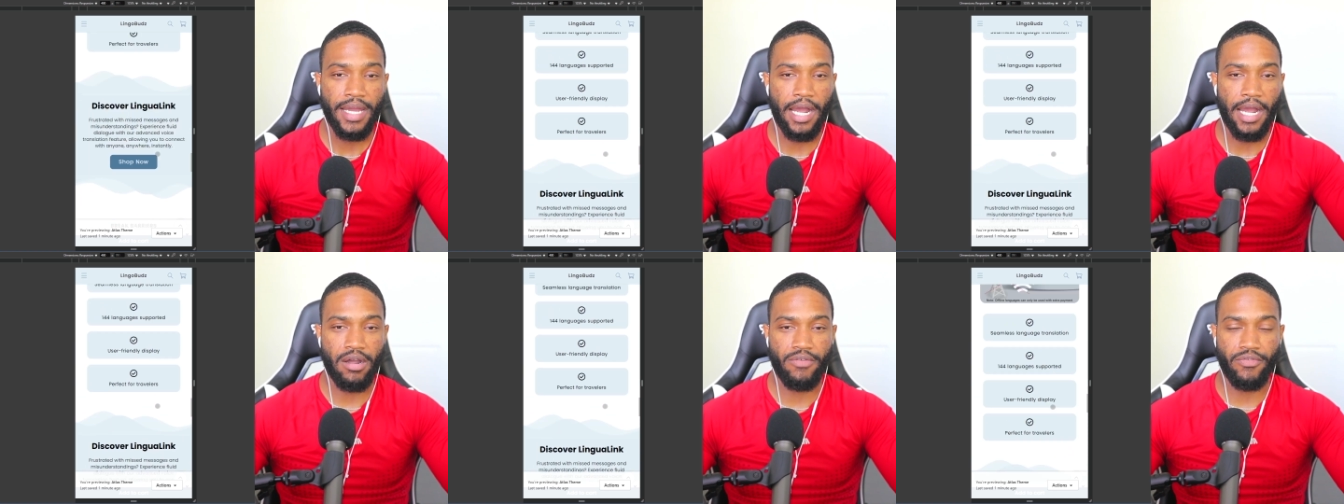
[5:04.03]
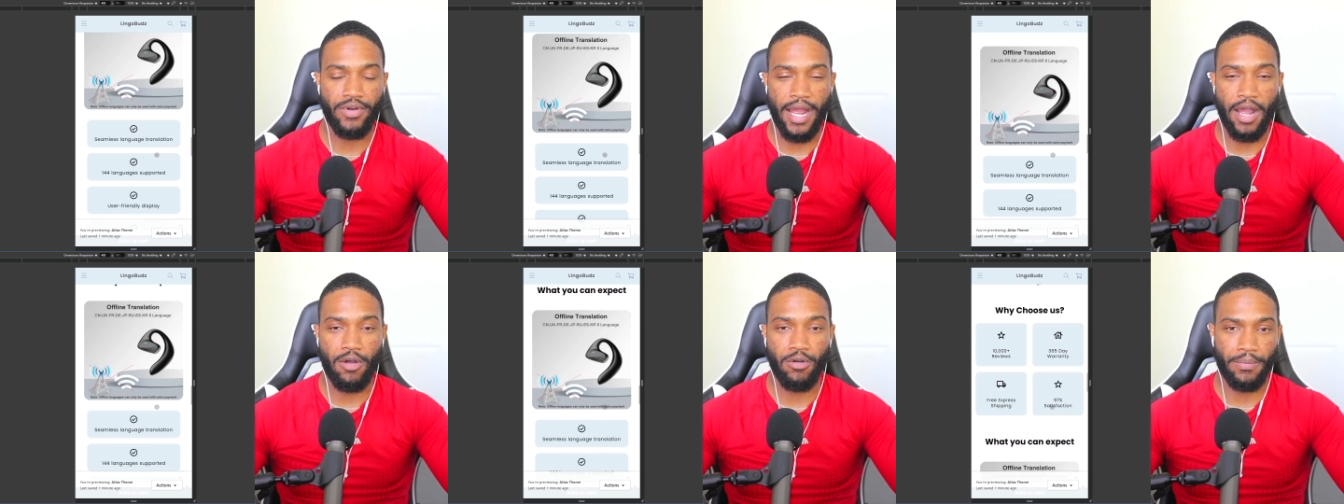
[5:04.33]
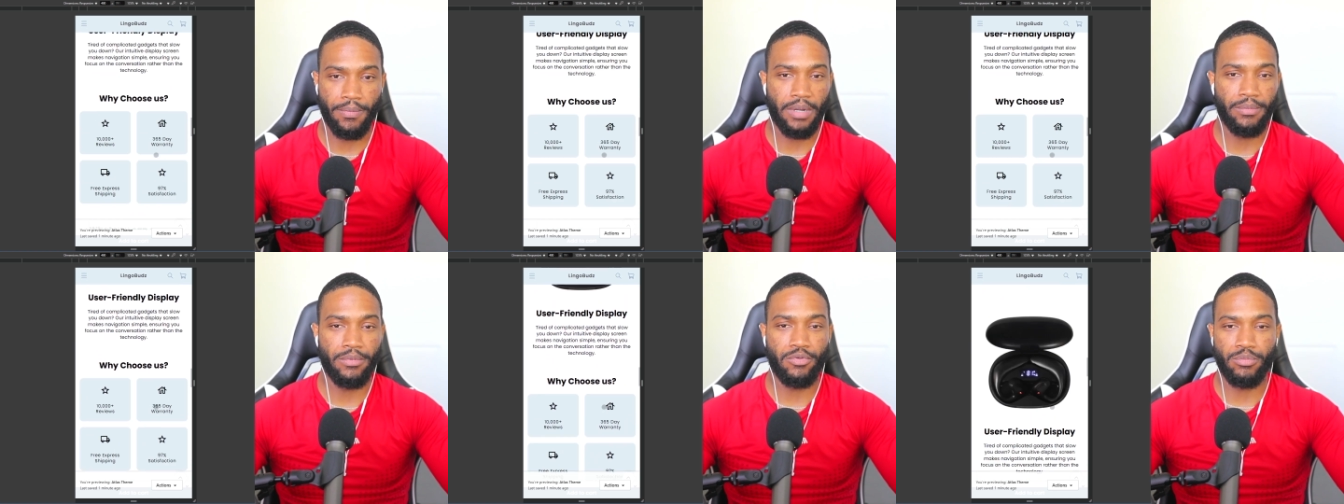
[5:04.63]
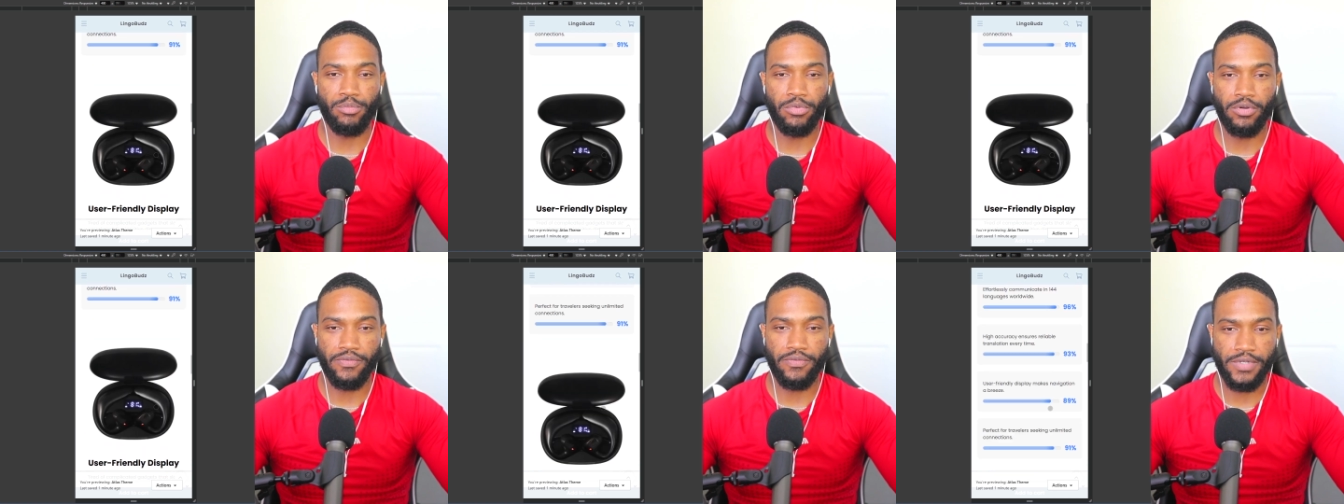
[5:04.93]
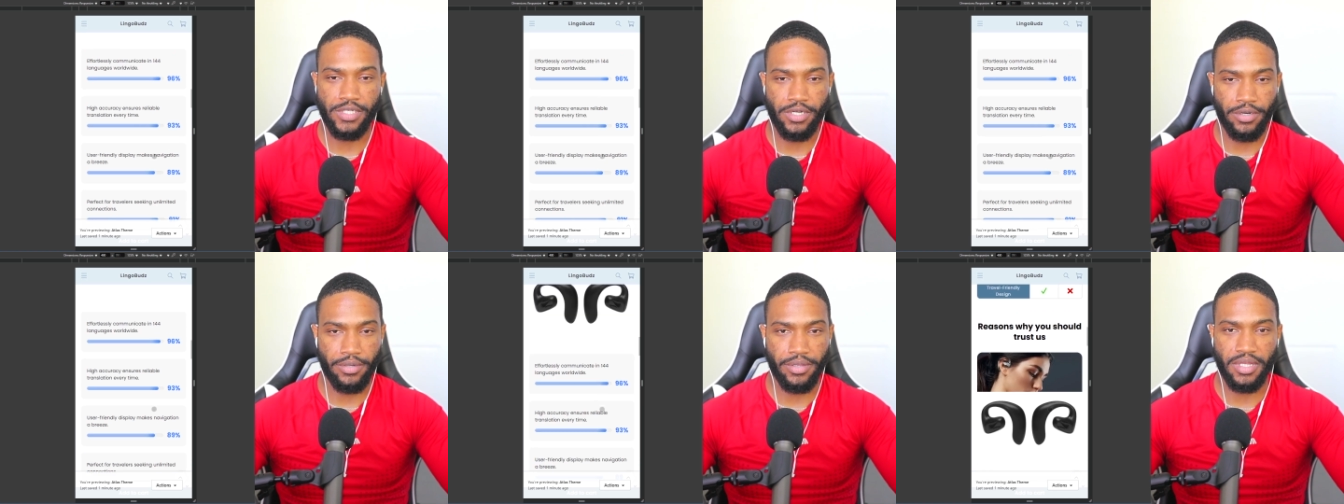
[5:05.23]
However, I would probably
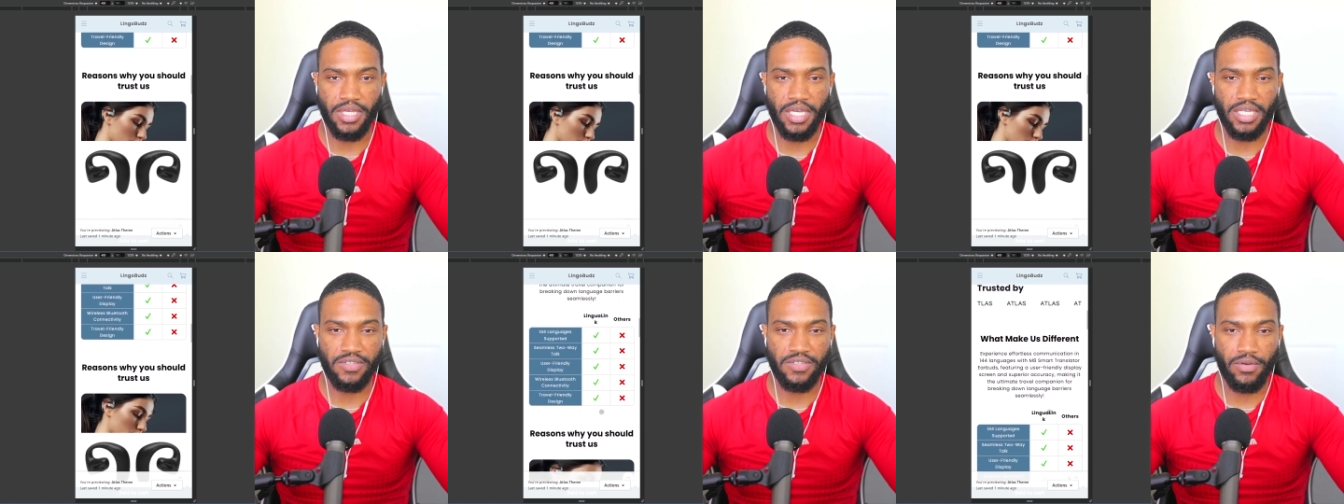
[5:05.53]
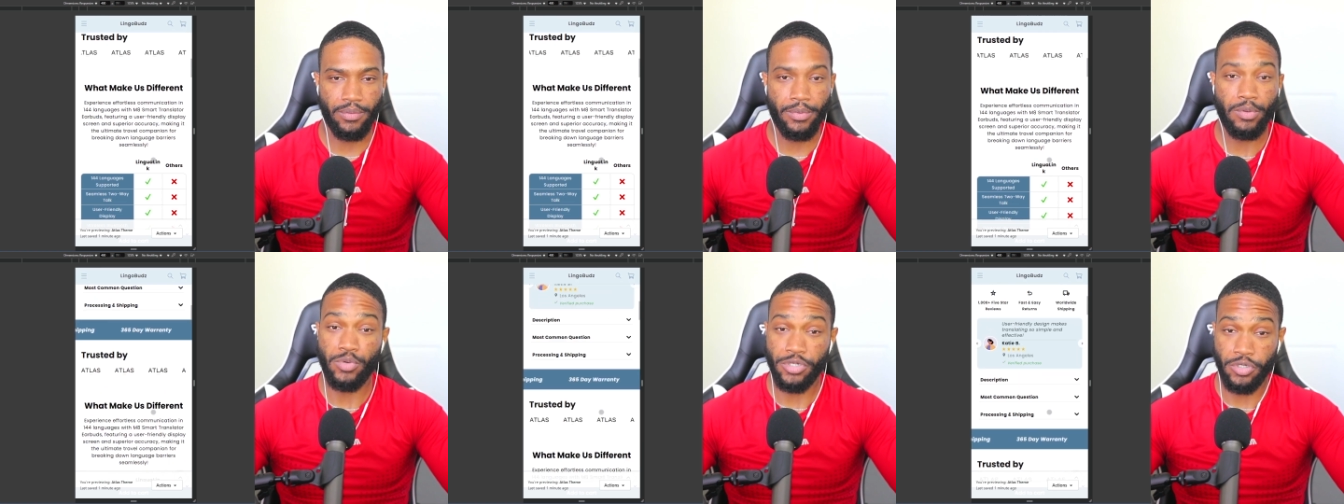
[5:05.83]
remove certain things from it,